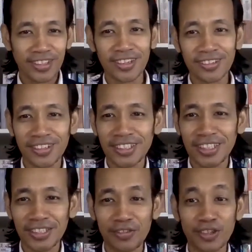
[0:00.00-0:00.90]
Yeah,
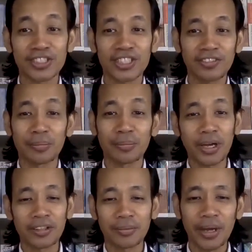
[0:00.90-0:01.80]
give yourself a
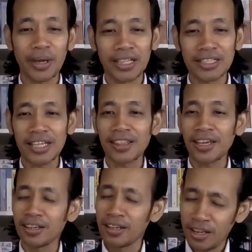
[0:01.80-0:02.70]
pat on the back and say
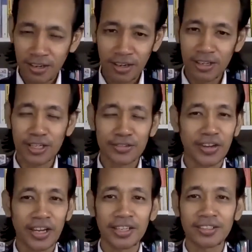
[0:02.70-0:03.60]
that no, it's
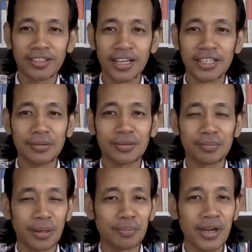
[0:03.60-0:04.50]
fine. I did
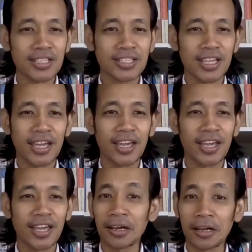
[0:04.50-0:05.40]
my best,
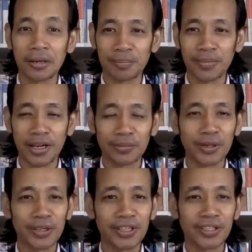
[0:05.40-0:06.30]
and um, I'm
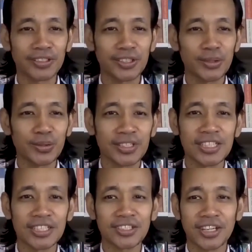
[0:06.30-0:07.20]
gonna
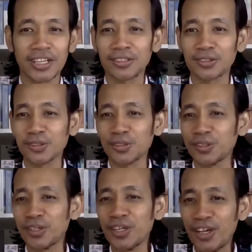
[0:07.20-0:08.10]
continuously try to